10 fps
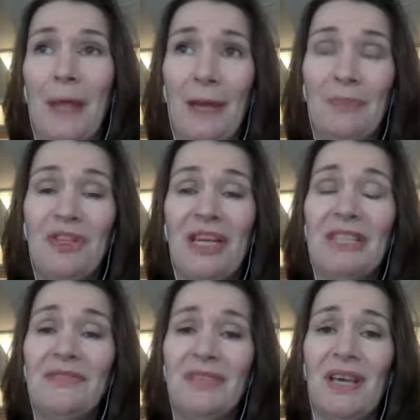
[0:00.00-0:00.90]

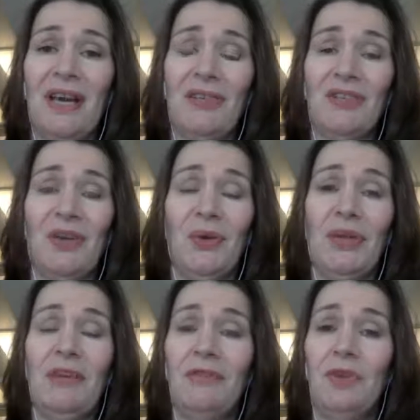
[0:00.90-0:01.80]
objectives are, so
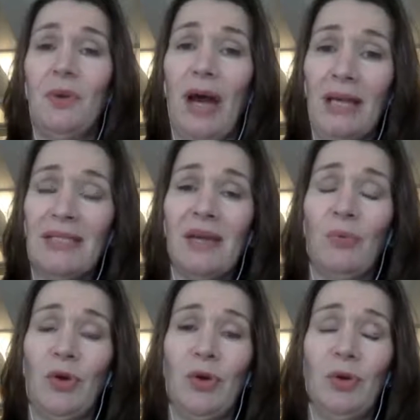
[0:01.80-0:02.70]
if you are
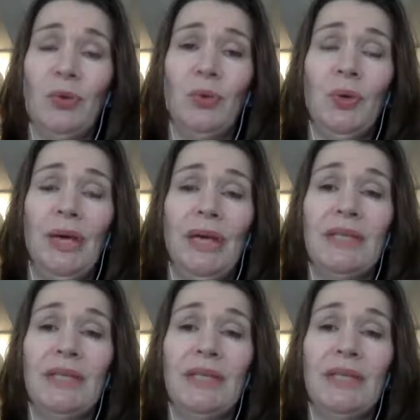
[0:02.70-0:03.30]
someone who